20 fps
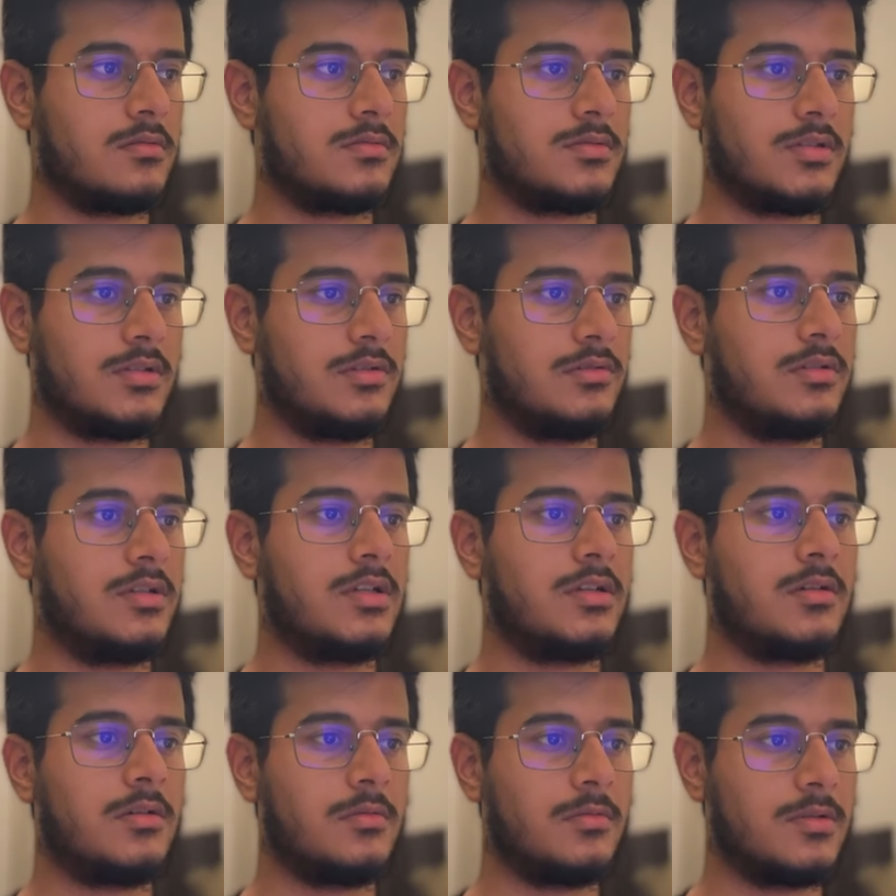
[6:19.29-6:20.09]
So you need
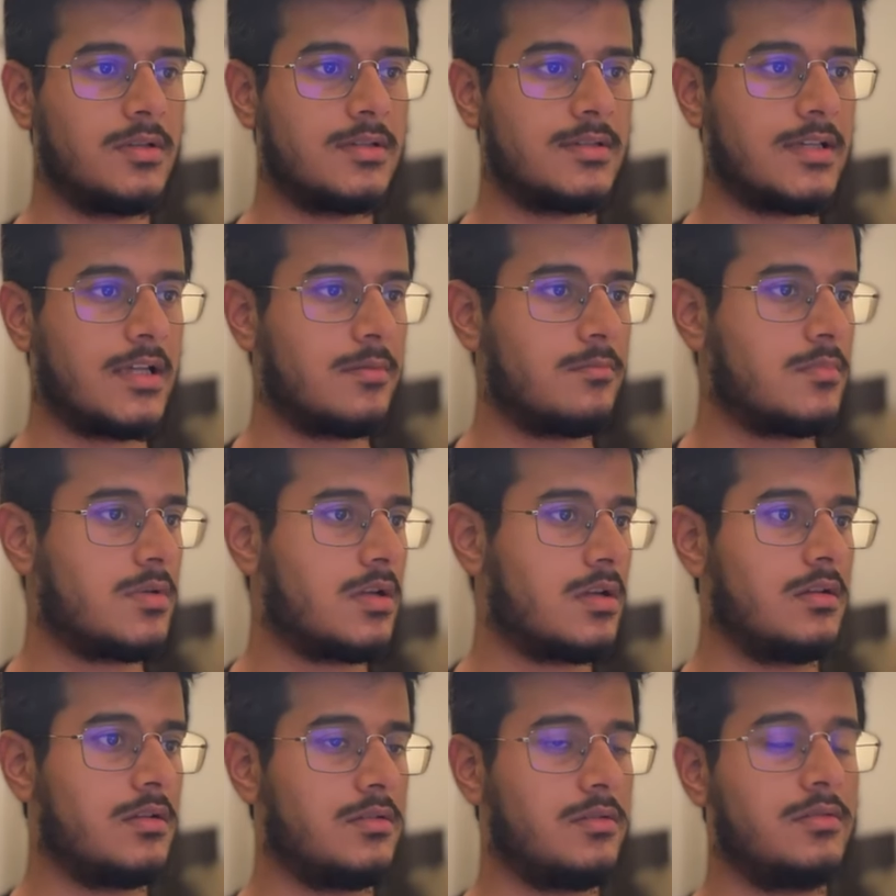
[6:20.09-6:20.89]
to do the same.
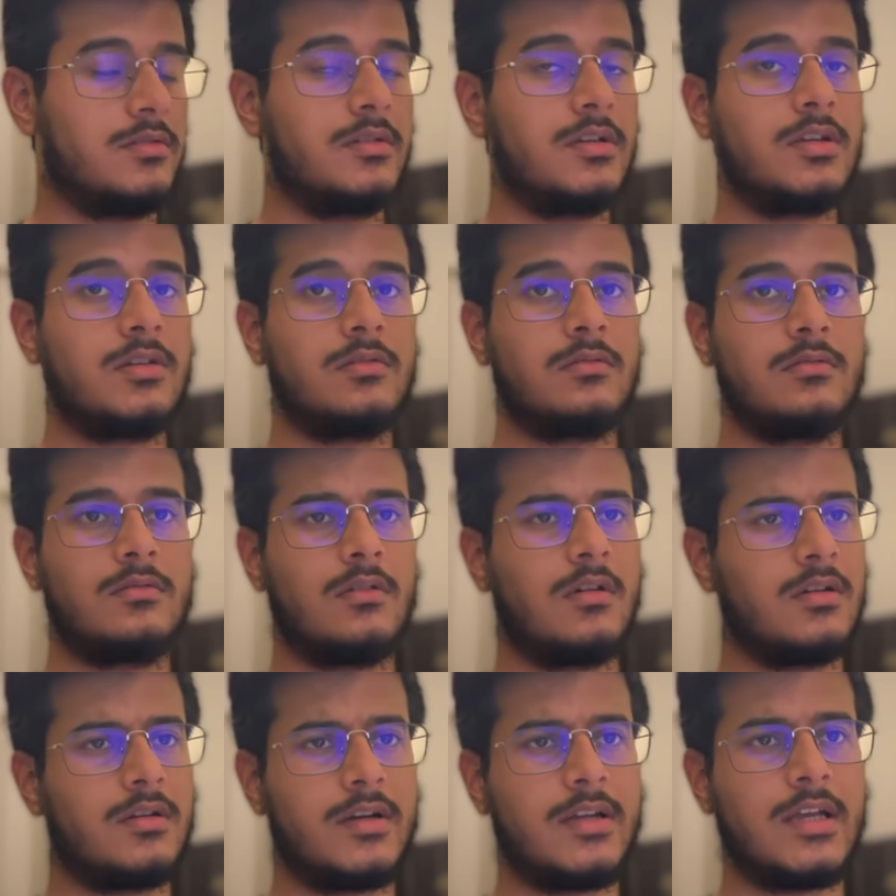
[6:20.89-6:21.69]
You need to
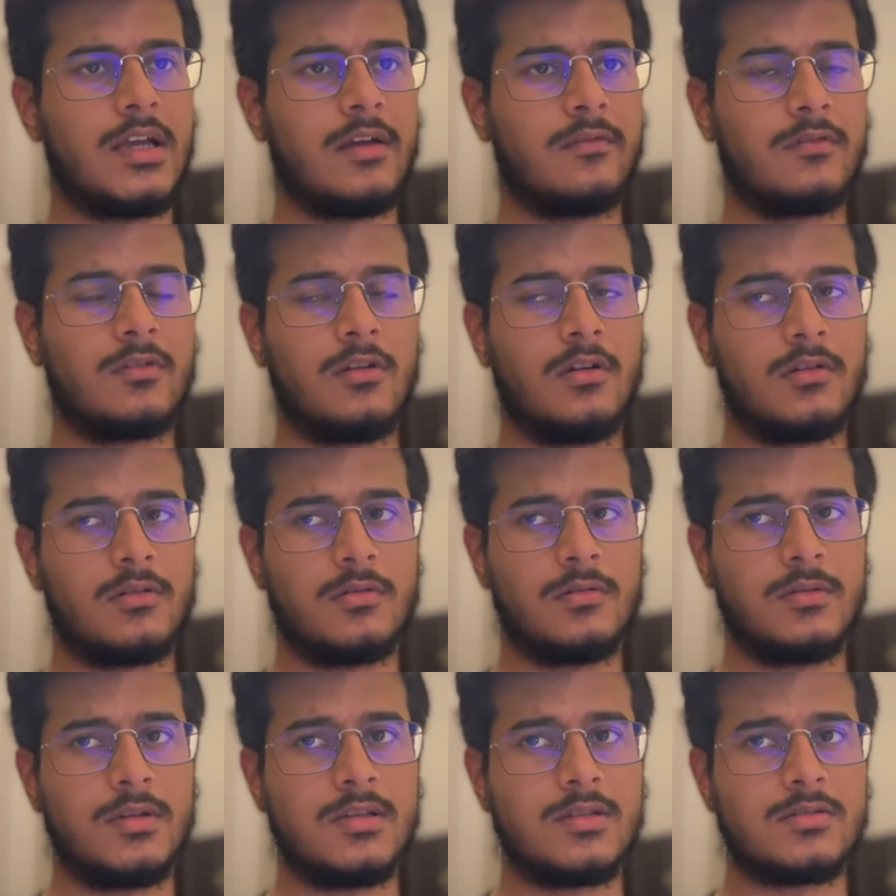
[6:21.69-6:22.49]
already have Claude
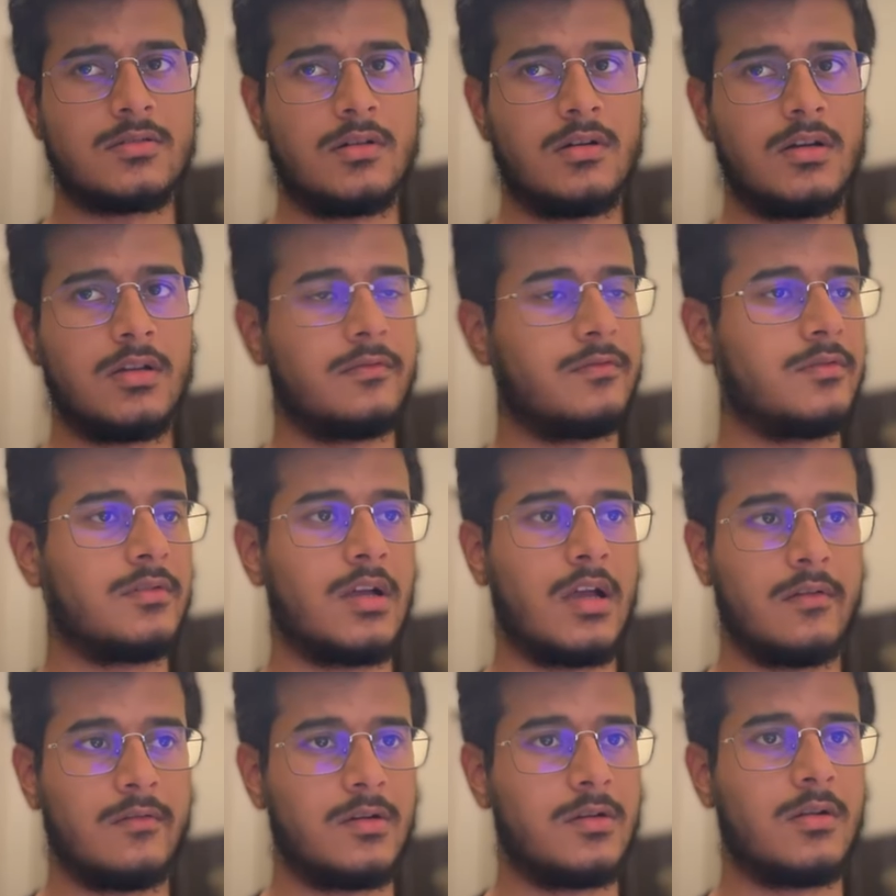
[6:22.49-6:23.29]
Code installed if you
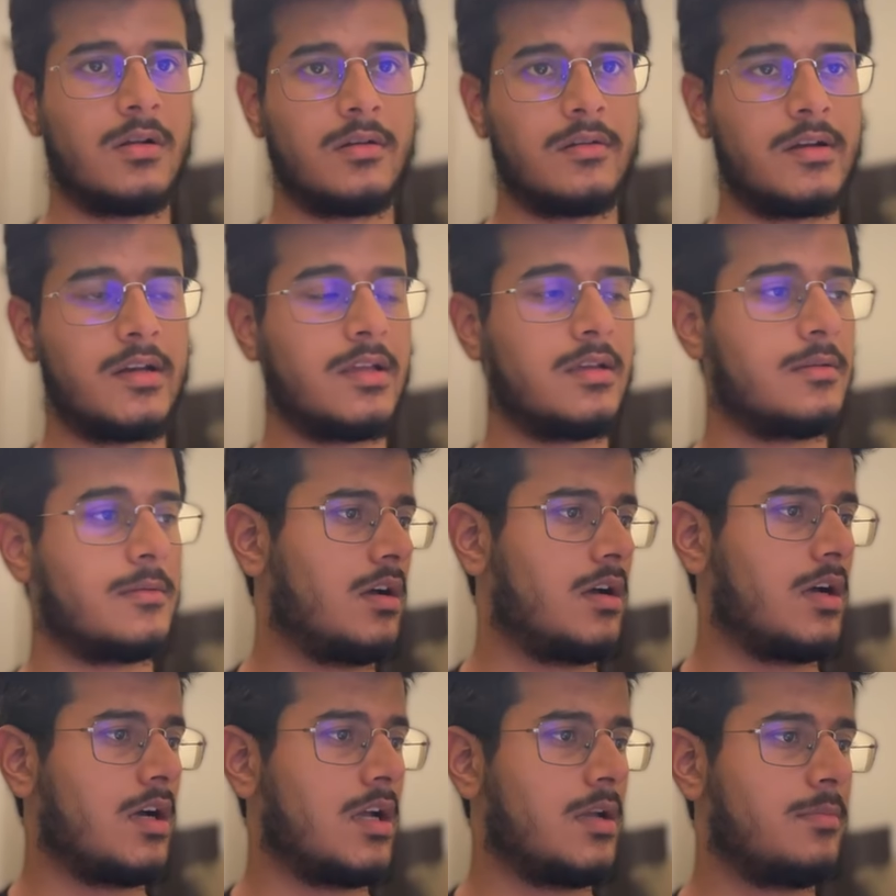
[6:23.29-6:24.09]
haven't already.
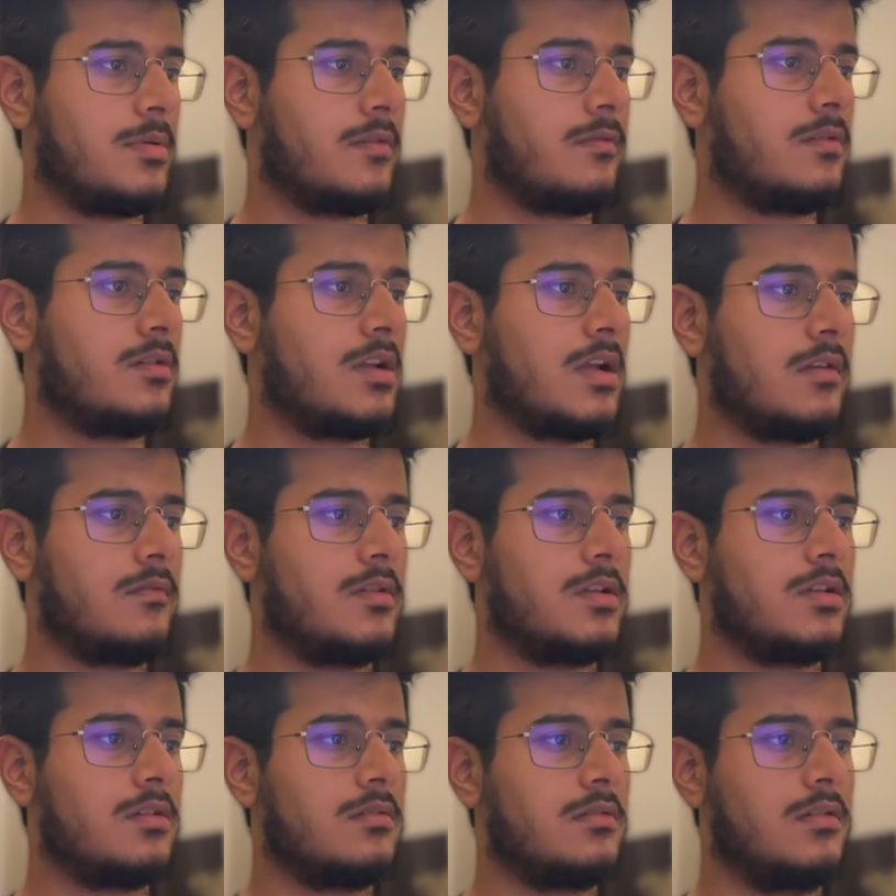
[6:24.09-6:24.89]
I prefer
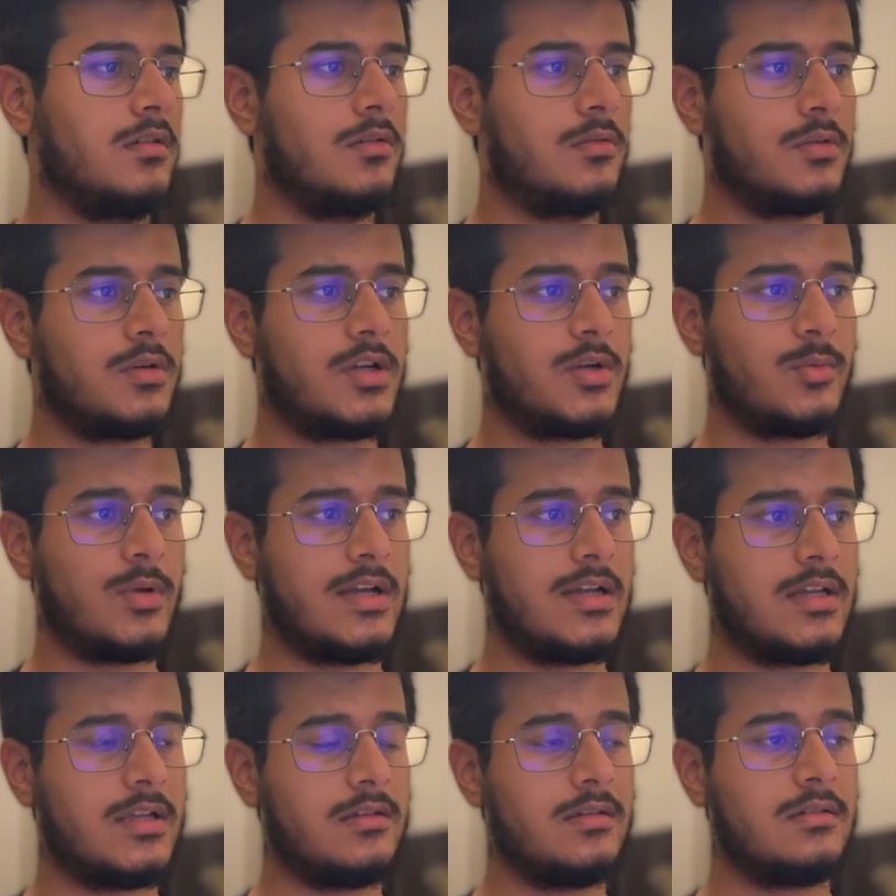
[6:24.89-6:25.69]
having Node
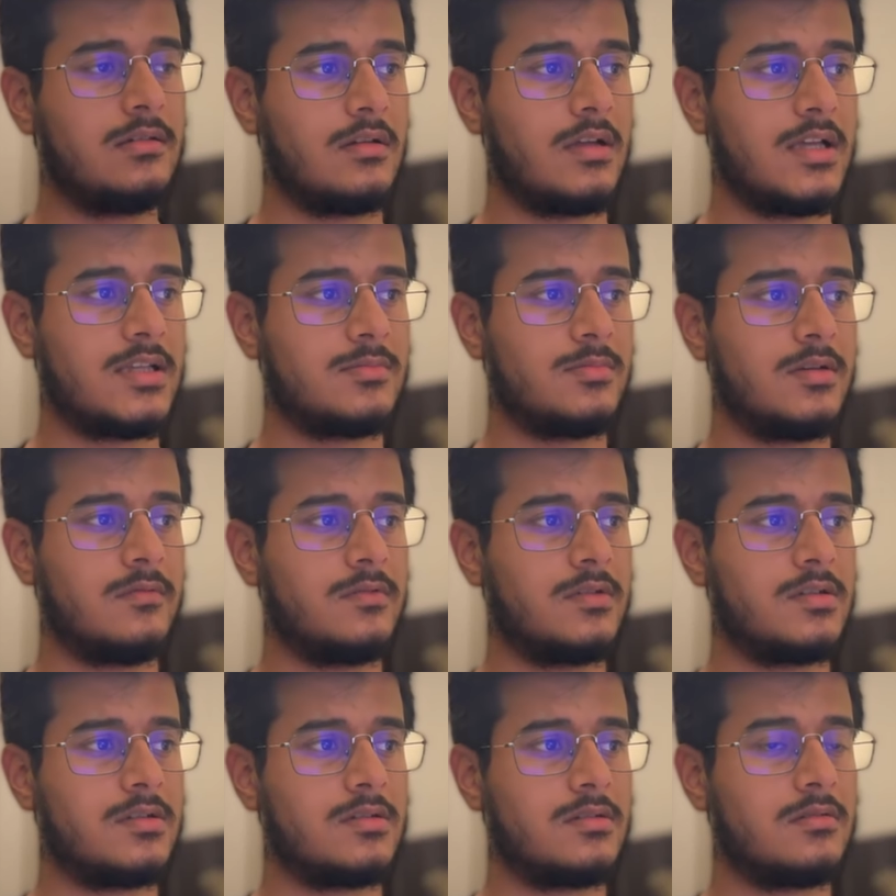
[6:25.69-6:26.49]
20 as my
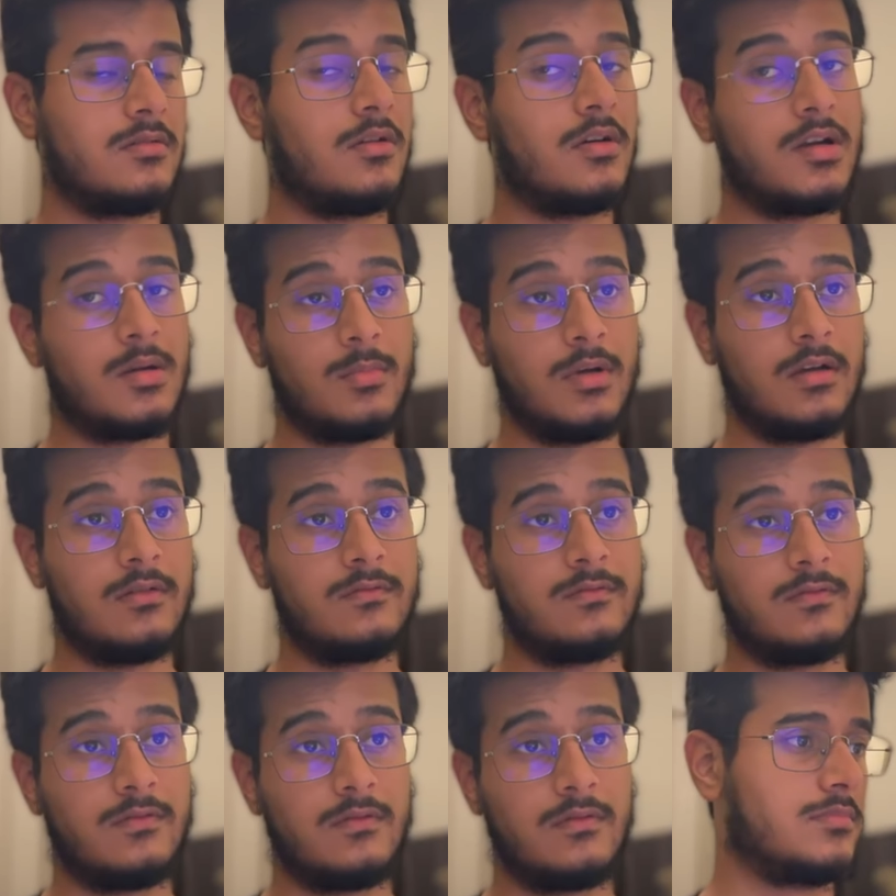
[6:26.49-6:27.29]
version or above,
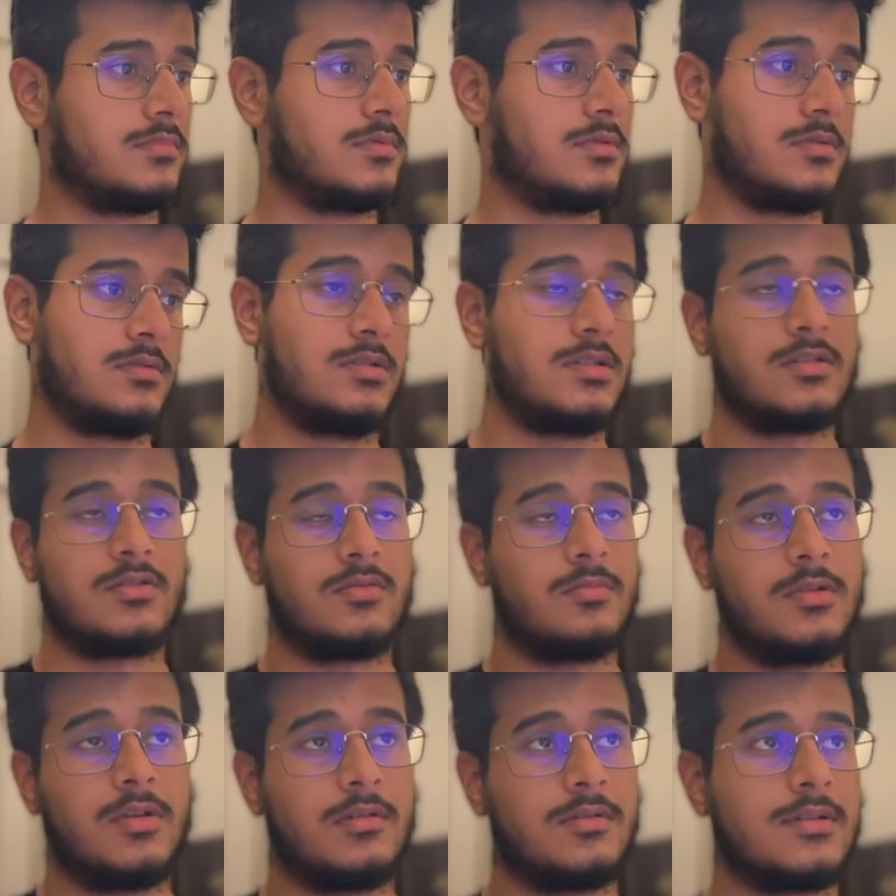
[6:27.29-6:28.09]
just to
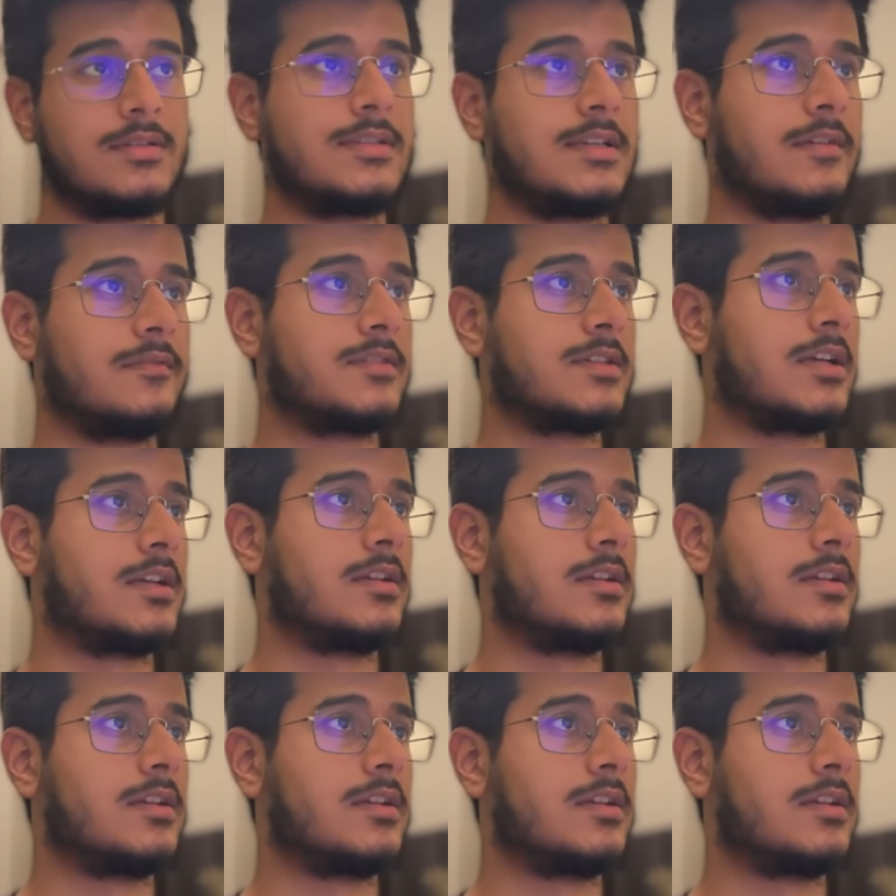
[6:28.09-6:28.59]
be on the safe side.